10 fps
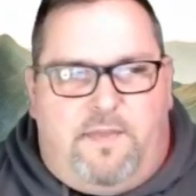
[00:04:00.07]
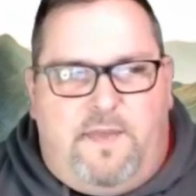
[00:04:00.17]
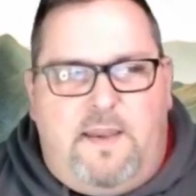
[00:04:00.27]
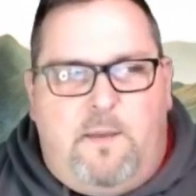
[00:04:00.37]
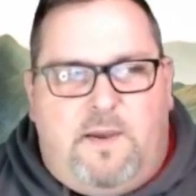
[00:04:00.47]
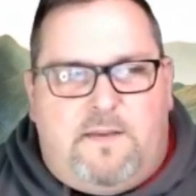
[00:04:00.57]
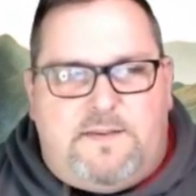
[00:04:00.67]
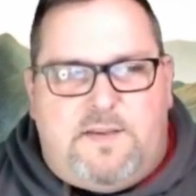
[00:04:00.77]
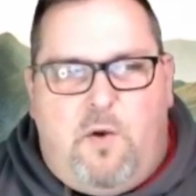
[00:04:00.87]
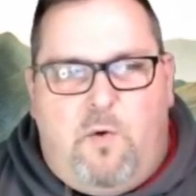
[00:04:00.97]
think about
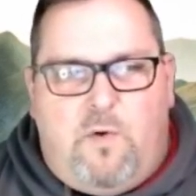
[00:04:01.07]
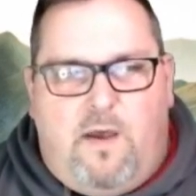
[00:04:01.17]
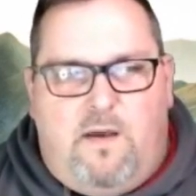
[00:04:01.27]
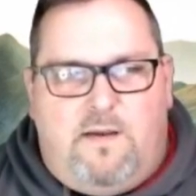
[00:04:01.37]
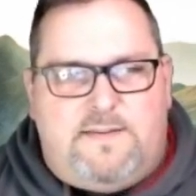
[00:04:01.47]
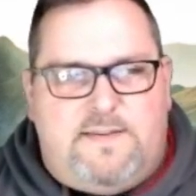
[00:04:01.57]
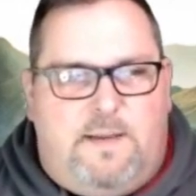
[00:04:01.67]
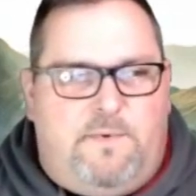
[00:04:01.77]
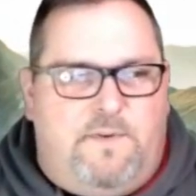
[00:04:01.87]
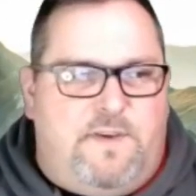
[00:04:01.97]
this whole
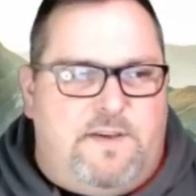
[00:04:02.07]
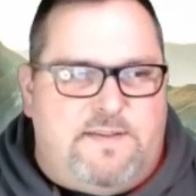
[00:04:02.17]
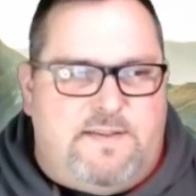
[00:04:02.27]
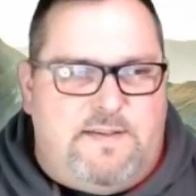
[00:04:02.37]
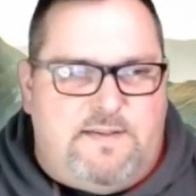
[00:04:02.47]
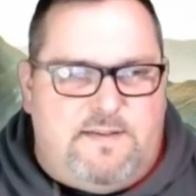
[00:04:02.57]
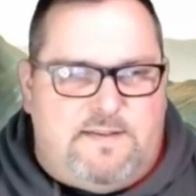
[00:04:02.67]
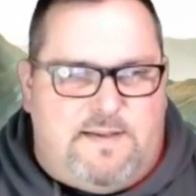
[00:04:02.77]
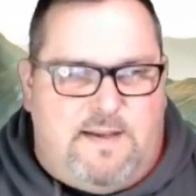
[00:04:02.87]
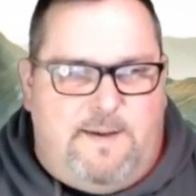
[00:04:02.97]
concept of
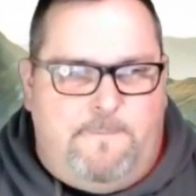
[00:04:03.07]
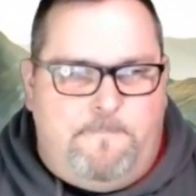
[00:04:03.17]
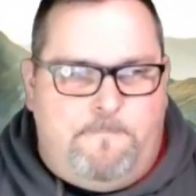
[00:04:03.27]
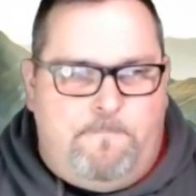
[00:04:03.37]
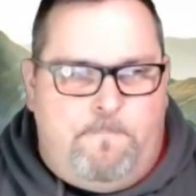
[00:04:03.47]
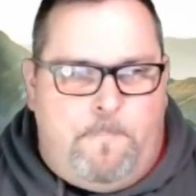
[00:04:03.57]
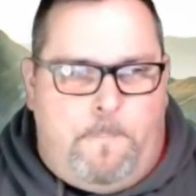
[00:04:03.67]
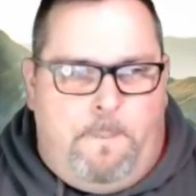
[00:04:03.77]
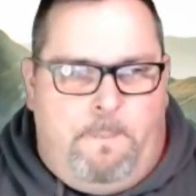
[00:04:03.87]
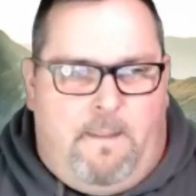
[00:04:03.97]
consistency,
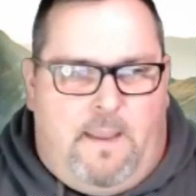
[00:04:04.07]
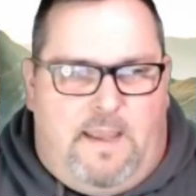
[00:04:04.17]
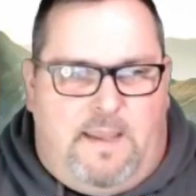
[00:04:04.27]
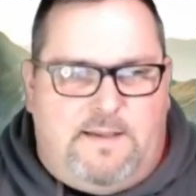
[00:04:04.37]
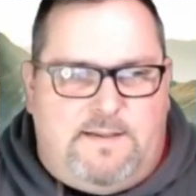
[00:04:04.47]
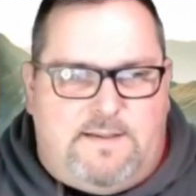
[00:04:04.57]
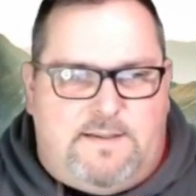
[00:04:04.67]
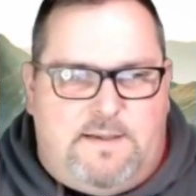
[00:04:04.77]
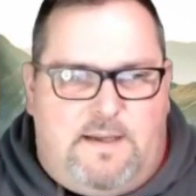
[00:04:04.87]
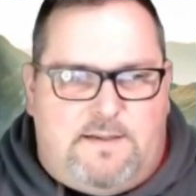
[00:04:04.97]

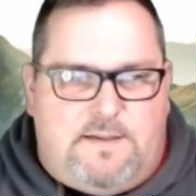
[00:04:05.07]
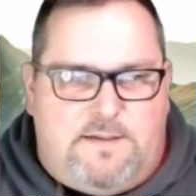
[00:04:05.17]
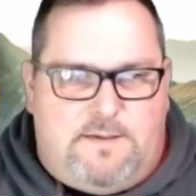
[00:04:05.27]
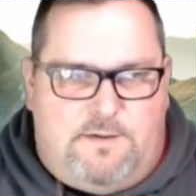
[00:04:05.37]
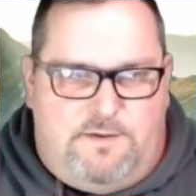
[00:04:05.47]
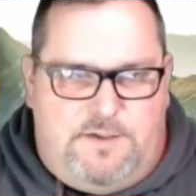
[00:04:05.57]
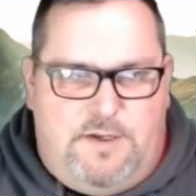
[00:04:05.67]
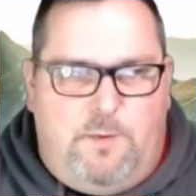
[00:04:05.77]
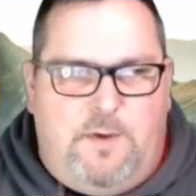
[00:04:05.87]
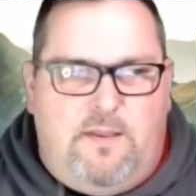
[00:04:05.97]
it's
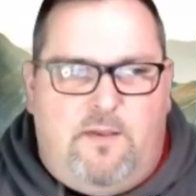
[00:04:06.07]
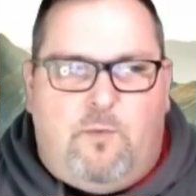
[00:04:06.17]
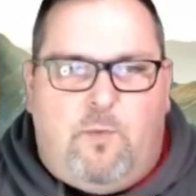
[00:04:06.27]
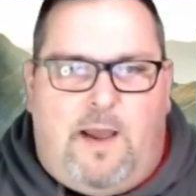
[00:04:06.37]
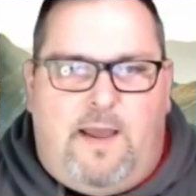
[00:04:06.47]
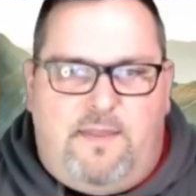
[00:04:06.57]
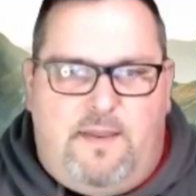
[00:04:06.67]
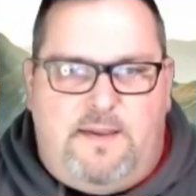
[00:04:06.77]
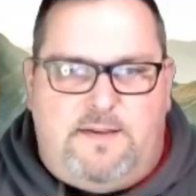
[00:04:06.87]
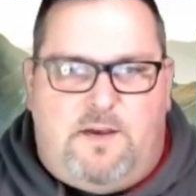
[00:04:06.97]
doing the right
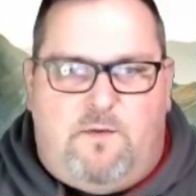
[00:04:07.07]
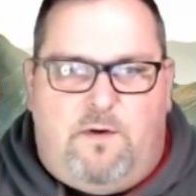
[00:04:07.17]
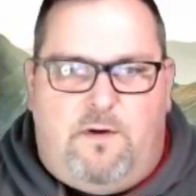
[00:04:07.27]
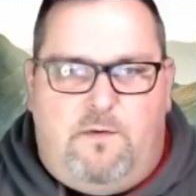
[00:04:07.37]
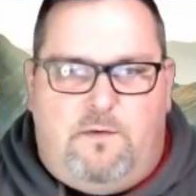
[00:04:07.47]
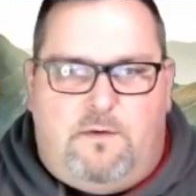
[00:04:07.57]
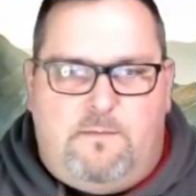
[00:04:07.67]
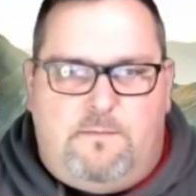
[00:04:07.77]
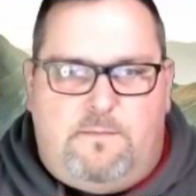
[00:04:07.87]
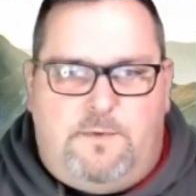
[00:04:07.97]
things over and over.
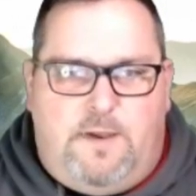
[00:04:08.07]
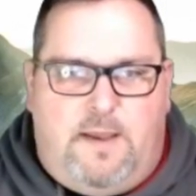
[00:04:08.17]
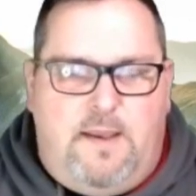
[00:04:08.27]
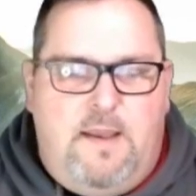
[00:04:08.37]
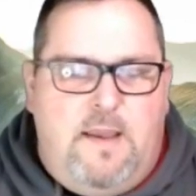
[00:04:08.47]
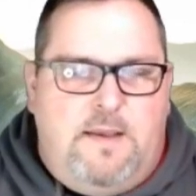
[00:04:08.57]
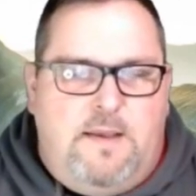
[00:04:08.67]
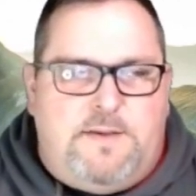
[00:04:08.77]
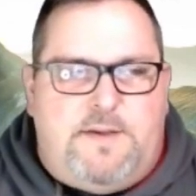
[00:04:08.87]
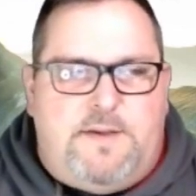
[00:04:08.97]
Okay.
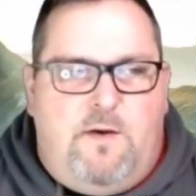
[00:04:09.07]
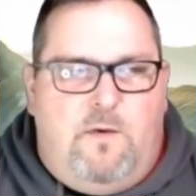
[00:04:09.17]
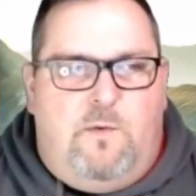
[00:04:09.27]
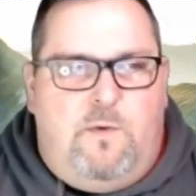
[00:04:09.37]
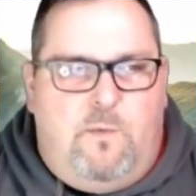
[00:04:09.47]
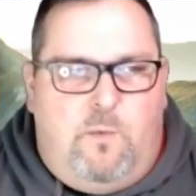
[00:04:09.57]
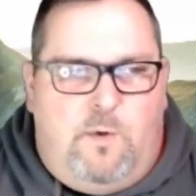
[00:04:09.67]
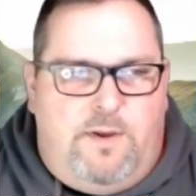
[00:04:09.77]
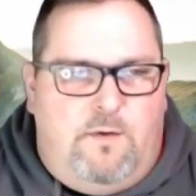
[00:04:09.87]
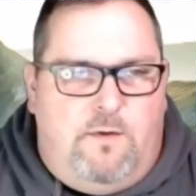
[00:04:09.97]
So
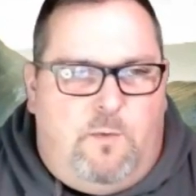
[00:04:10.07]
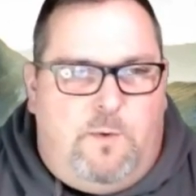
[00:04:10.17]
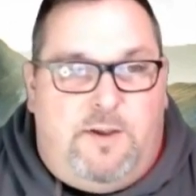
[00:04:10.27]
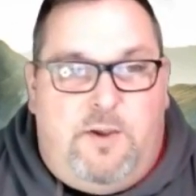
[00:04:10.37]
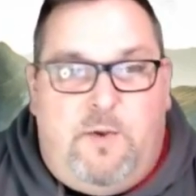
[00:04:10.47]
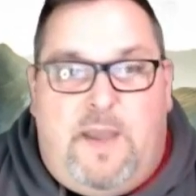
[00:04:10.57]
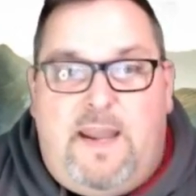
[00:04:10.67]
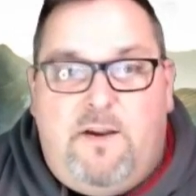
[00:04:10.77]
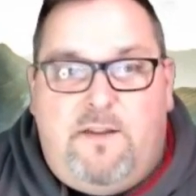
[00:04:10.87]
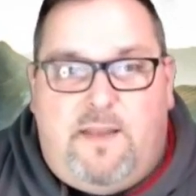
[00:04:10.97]
when you
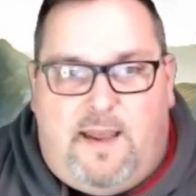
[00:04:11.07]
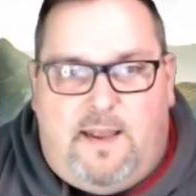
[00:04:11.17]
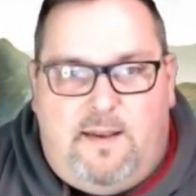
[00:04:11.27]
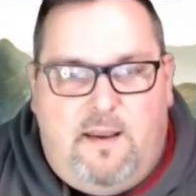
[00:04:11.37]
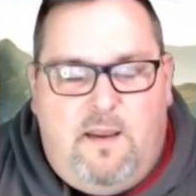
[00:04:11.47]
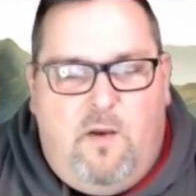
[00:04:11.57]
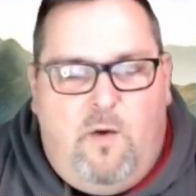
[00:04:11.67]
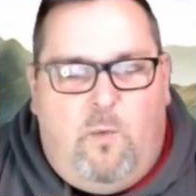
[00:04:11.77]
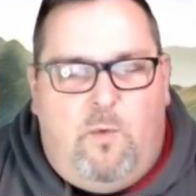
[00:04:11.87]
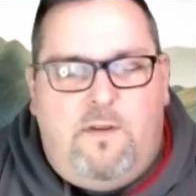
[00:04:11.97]
hear that,
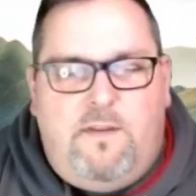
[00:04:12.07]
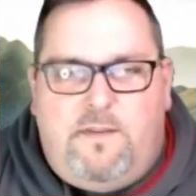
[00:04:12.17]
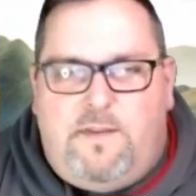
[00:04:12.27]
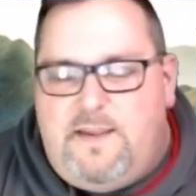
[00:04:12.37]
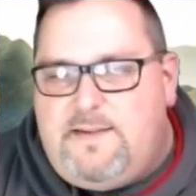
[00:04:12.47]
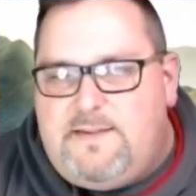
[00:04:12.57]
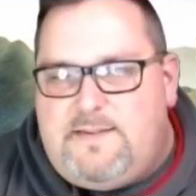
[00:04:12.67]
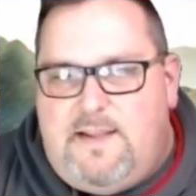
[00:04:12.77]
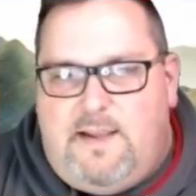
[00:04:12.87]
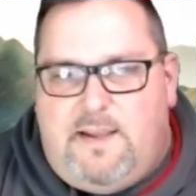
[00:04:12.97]
one of the
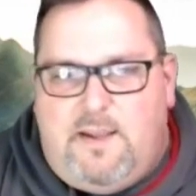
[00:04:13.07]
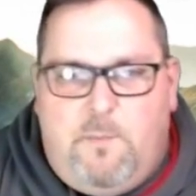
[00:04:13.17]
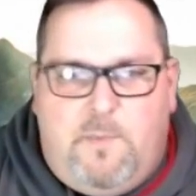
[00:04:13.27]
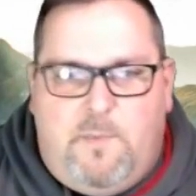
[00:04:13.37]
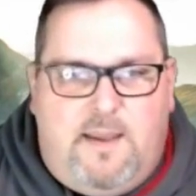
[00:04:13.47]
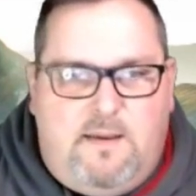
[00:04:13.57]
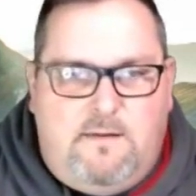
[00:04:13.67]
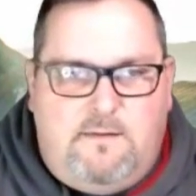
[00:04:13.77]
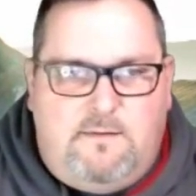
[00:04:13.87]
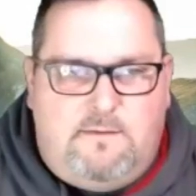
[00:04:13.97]
things that
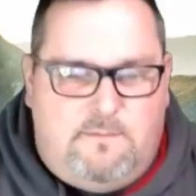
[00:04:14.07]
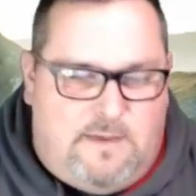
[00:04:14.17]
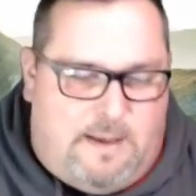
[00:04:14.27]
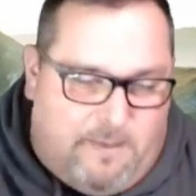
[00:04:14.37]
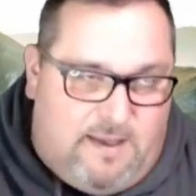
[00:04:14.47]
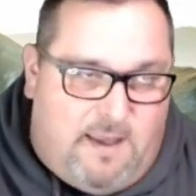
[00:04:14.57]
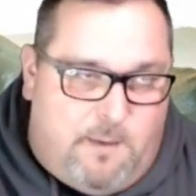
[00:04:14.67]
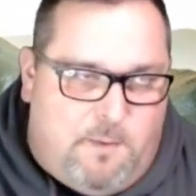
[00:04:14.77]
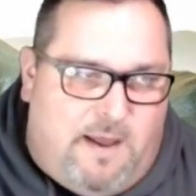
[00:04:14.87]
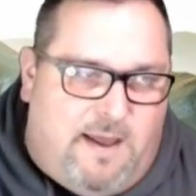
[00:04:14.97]
may
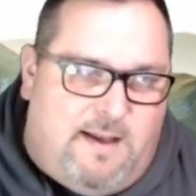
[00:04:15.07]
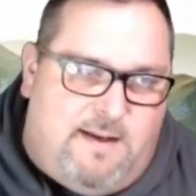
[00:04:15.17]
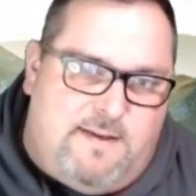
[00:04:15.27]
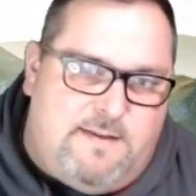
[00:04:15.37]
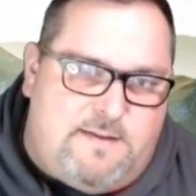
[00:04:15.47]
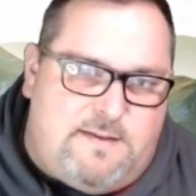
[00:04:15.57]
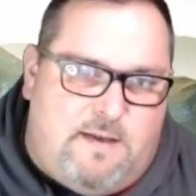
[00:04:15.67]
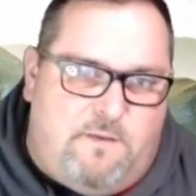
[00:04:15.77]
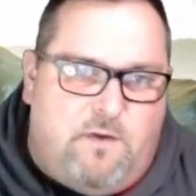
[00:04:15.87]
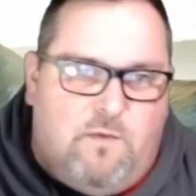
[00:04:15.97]
come to mind is
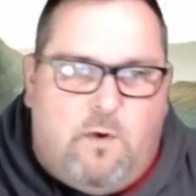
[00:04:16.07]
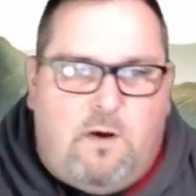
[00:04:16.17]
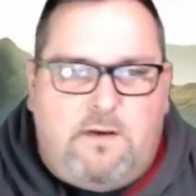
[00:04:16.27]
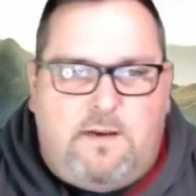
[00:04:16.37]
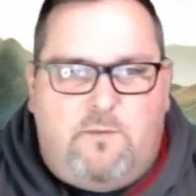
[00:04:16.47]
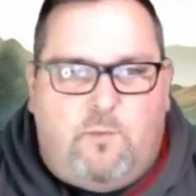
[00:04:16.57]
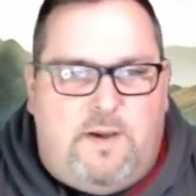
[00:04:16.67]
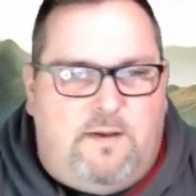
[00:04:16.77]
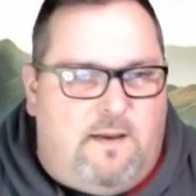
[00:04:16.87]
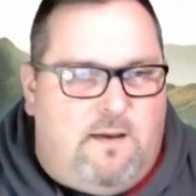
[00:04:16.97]
if you've worked in
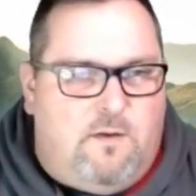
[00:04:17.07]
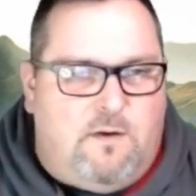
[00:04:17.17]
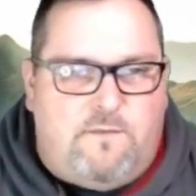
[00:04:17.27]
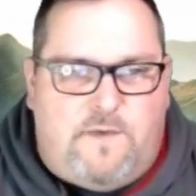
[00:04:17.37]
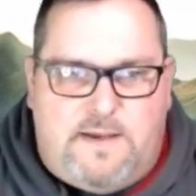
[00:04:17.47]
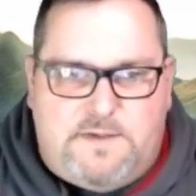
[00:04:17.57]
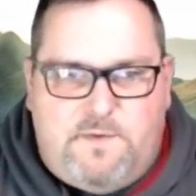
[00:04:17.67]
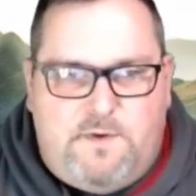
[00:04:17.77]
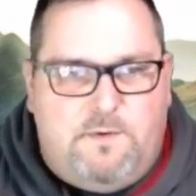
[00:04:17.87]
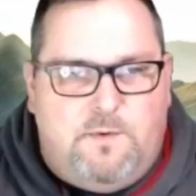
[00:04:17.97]
retail or in
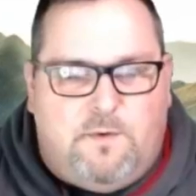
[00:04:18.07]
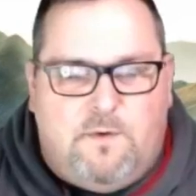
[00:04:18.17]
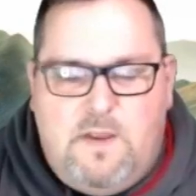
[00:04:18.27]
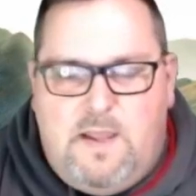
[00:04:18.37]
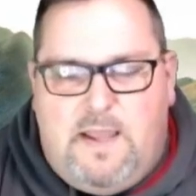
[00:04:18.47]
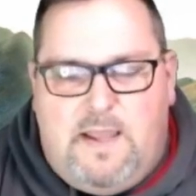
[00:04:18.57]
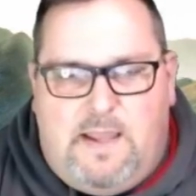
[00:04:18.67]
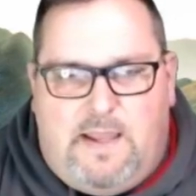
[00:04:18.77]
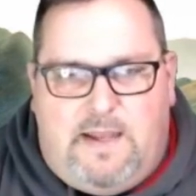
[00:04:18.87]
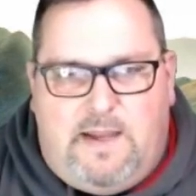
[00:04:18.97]
fast food or
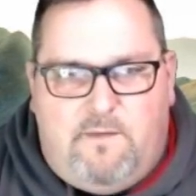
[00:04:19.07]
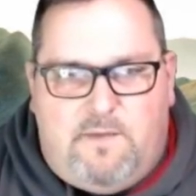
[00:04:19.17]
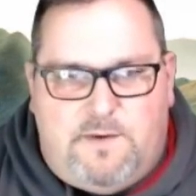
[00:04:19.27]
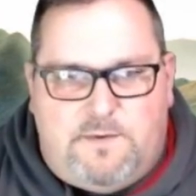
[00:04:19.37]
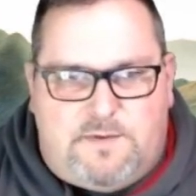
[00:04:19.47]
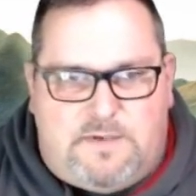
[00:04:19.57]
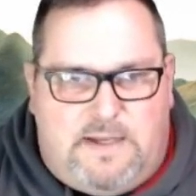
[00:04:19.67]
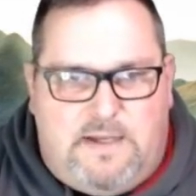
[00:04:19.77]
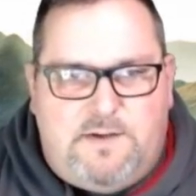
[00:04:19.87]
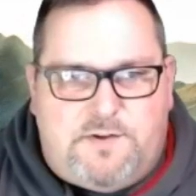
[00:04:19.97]
any of those
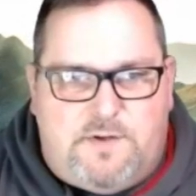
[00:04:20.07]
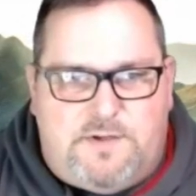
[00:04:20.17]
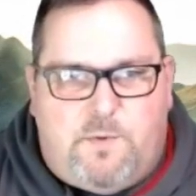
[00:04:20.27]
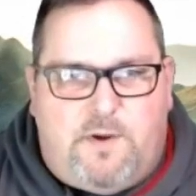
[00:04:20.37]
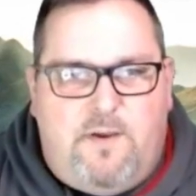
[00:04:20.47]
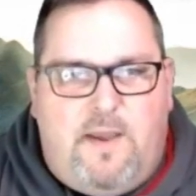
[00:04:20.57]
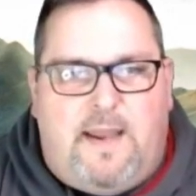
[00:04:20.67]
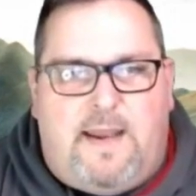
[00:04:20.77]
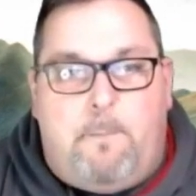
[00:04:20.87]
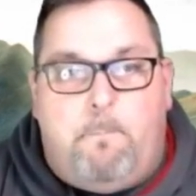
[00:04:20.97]
industries where you
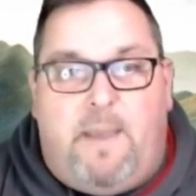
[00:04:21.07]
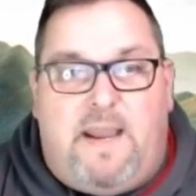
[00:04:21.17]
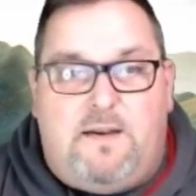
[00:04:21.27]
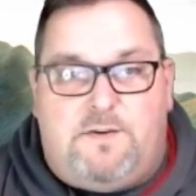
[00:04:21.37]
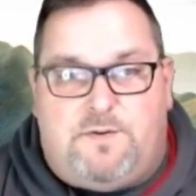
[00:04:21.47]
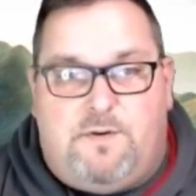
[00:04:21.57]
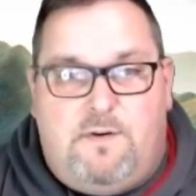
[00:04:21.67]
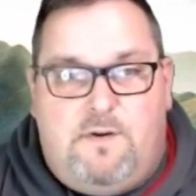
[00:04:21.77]
had a manager.